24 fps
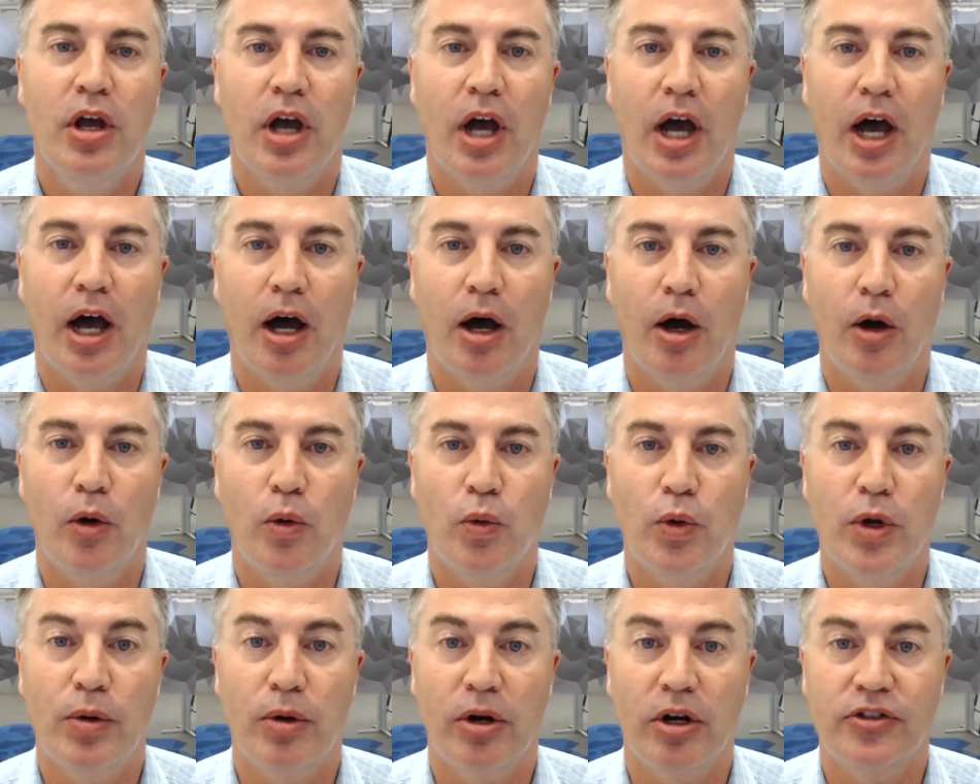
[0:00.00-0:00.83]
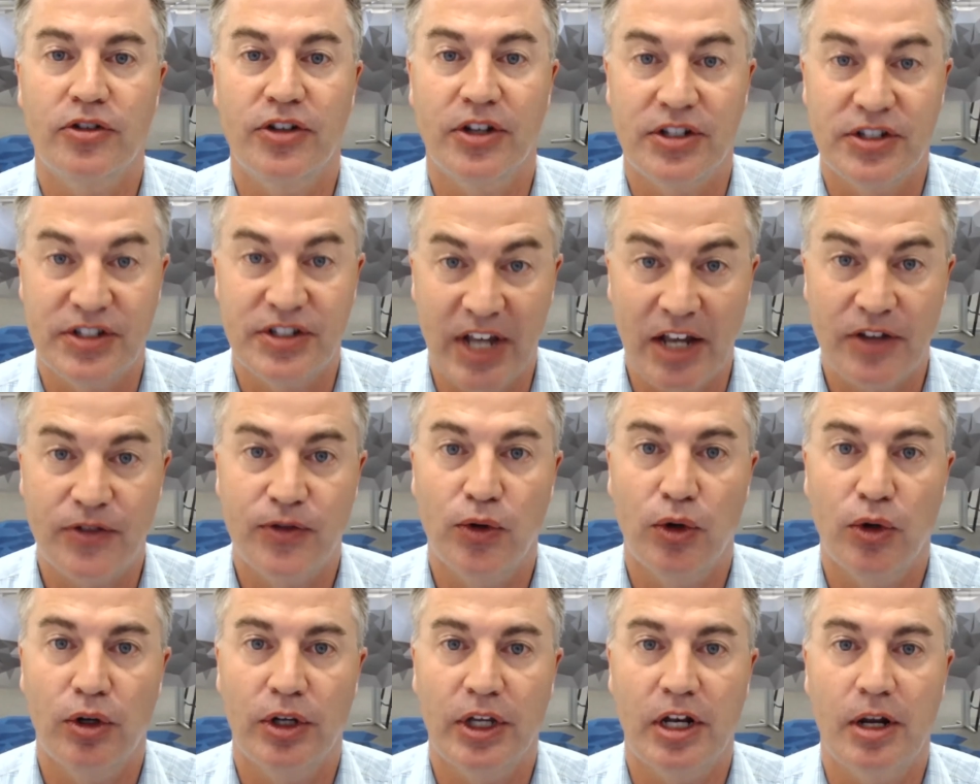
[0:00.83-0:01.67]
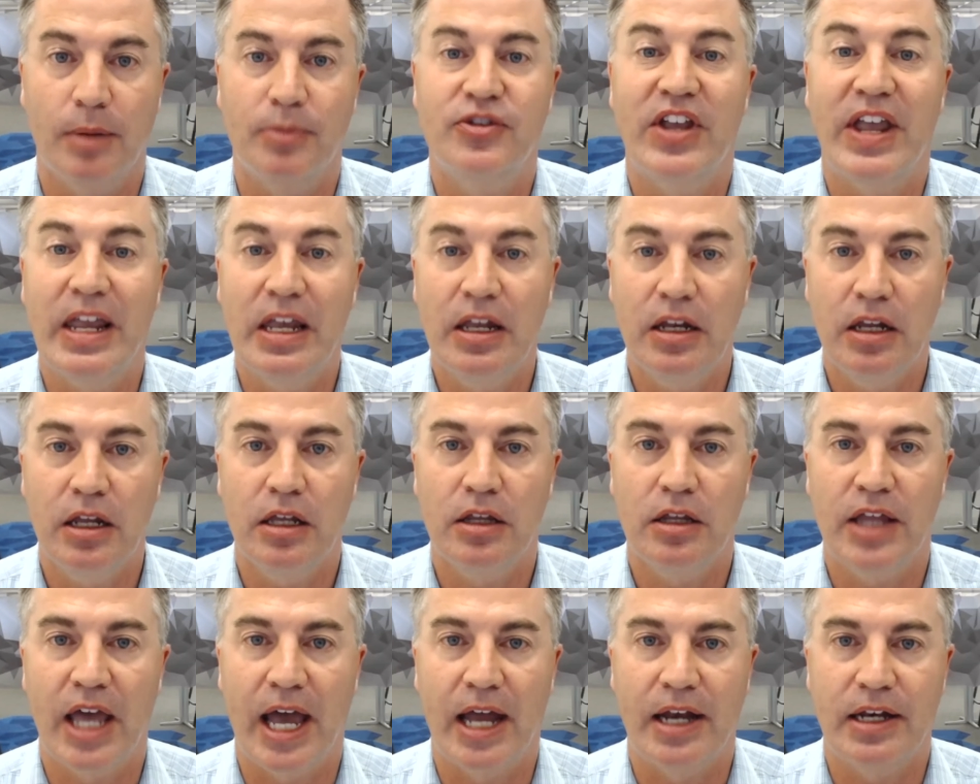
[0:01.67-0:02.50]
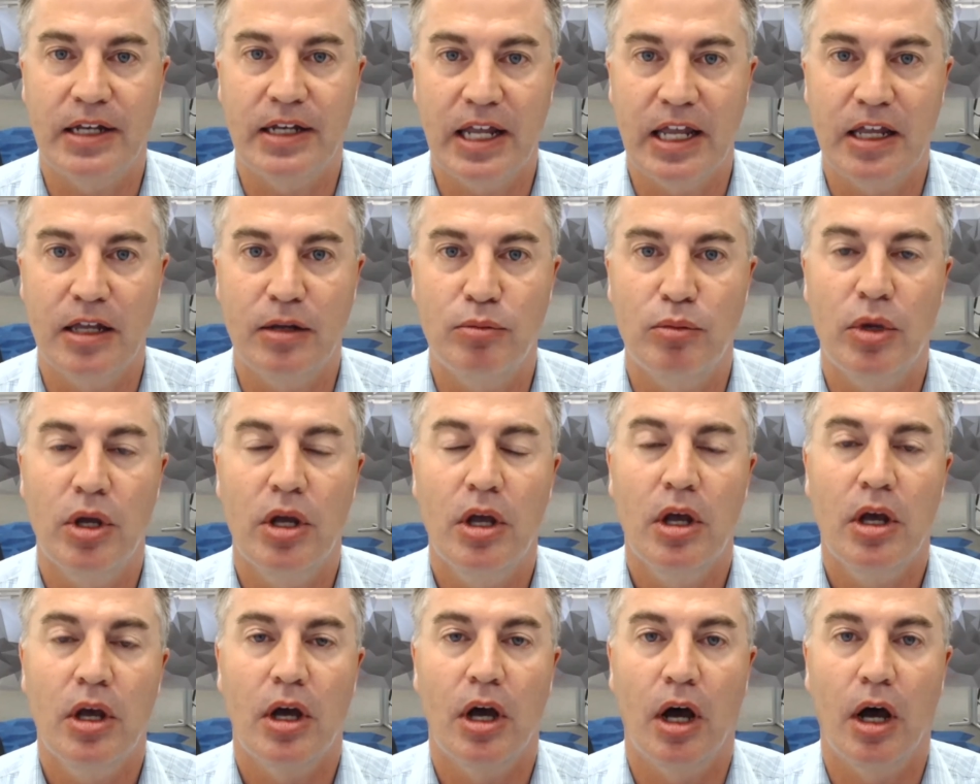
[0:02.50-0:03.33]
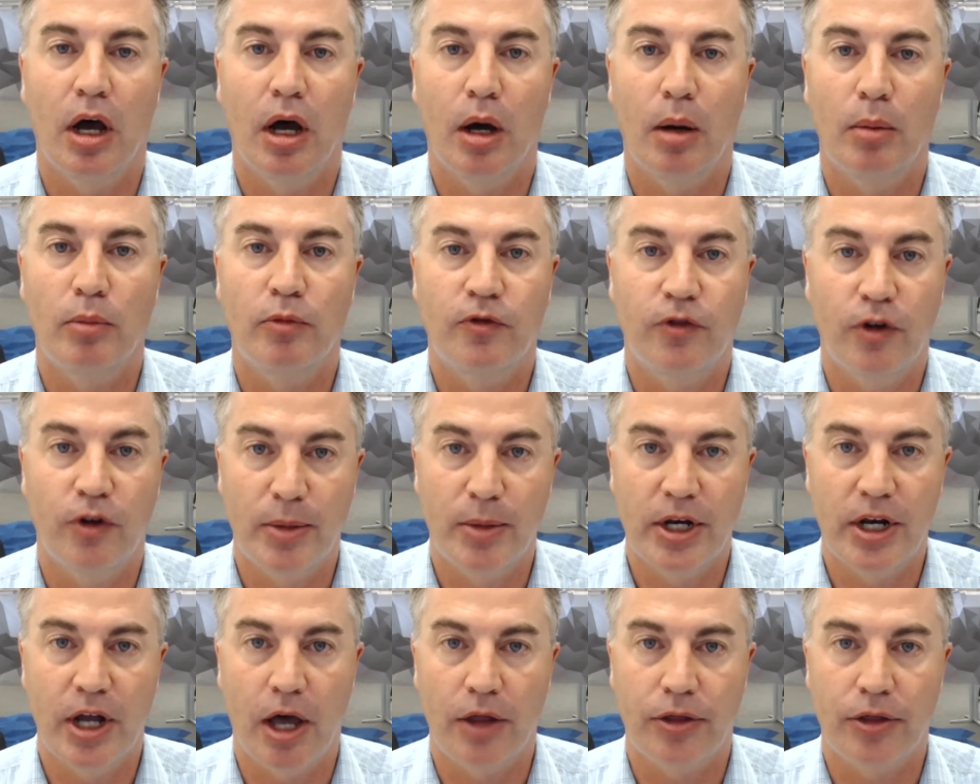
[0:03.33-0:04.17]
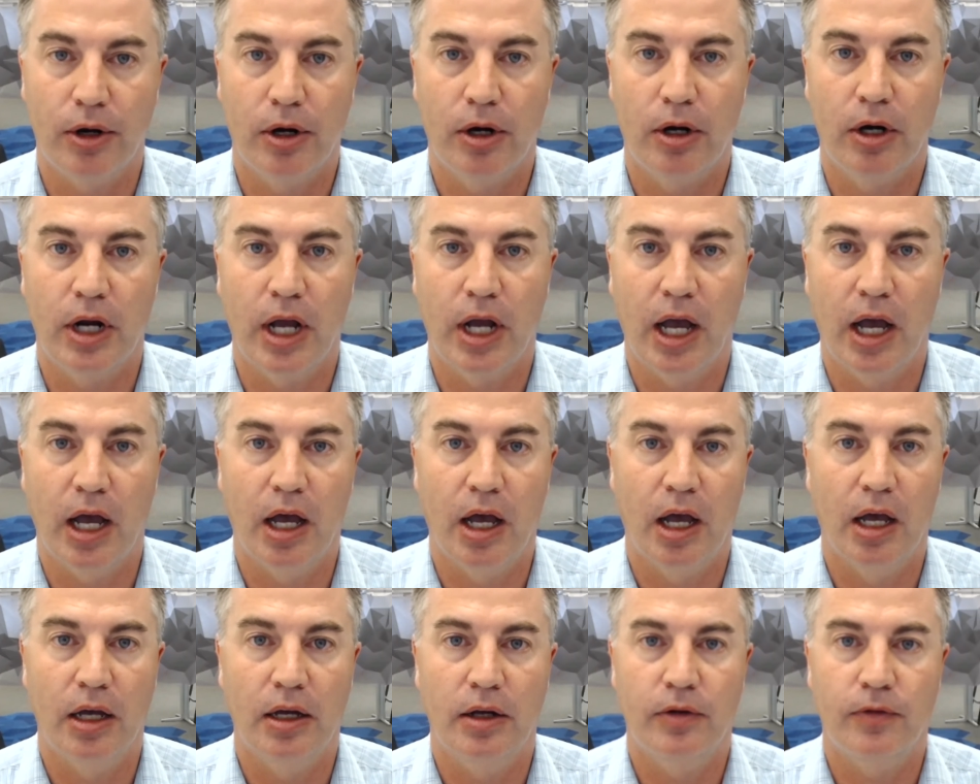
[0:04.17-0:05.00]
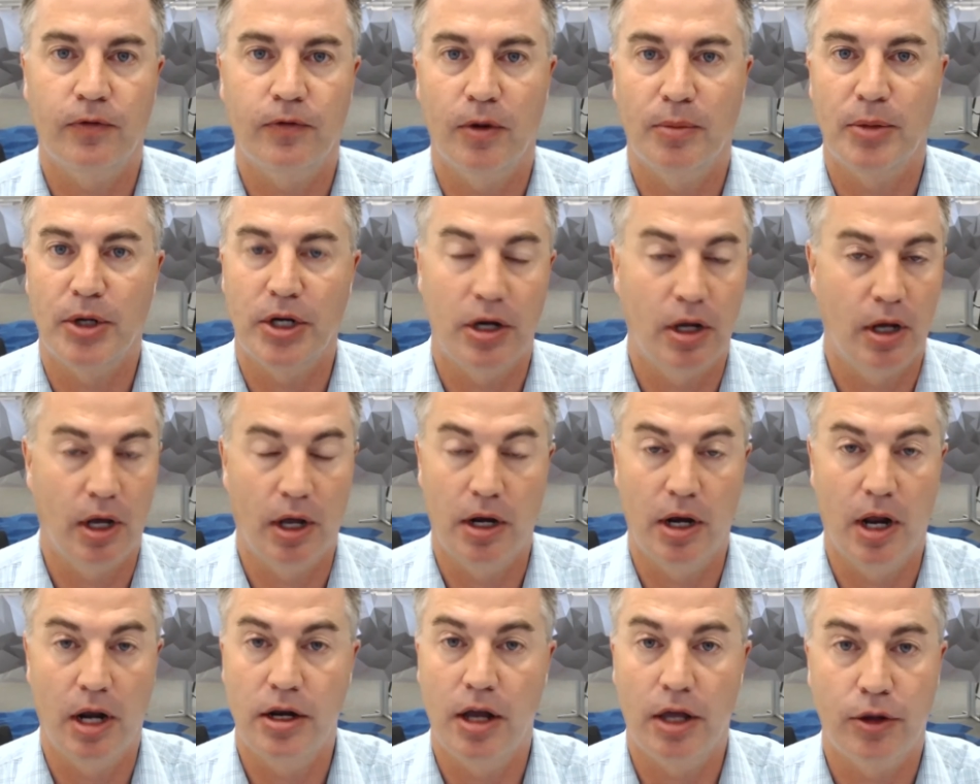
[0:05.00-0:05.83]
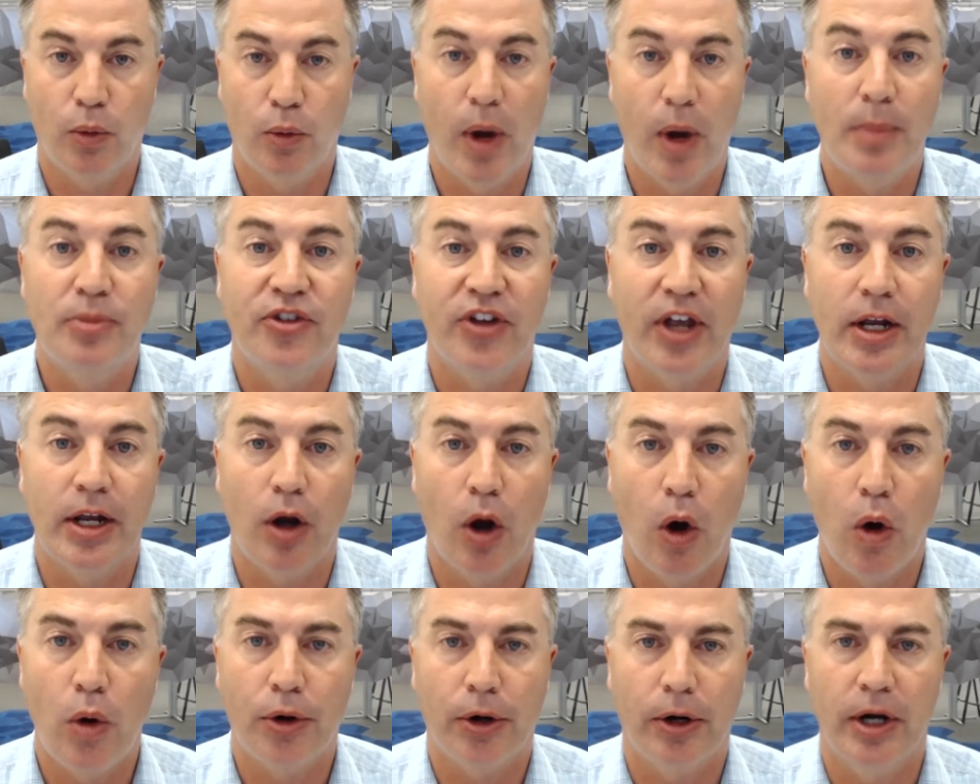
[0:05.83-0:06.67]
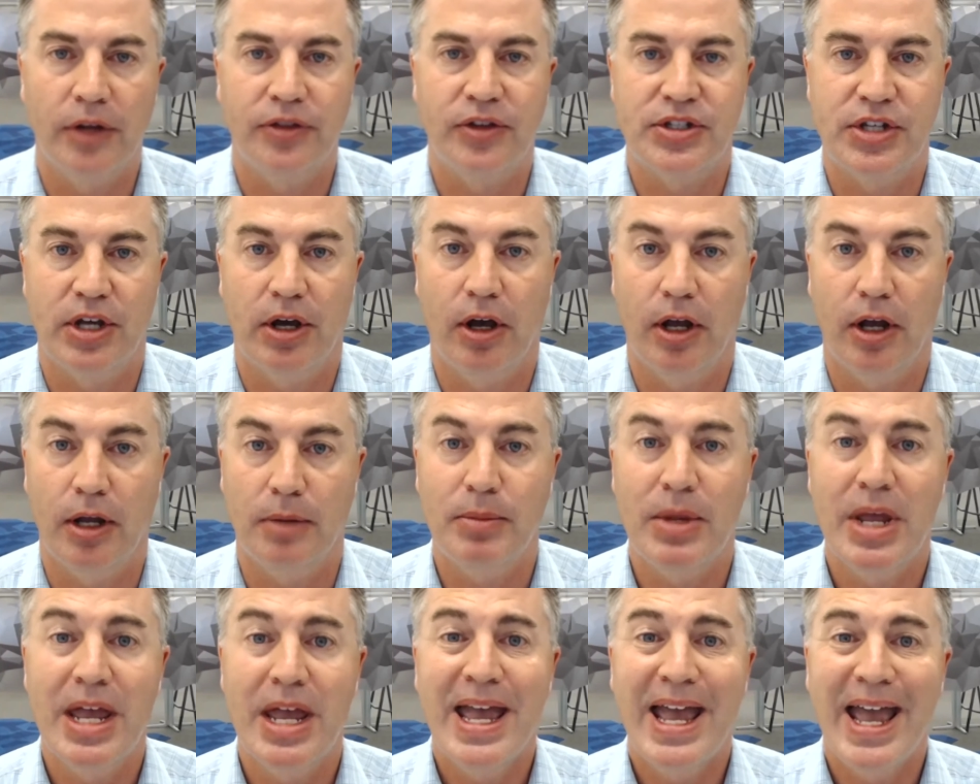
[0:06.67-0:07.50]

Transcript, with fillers: uh, we were successful in obtaining that name um, from another uh, from an, another website owner at the time,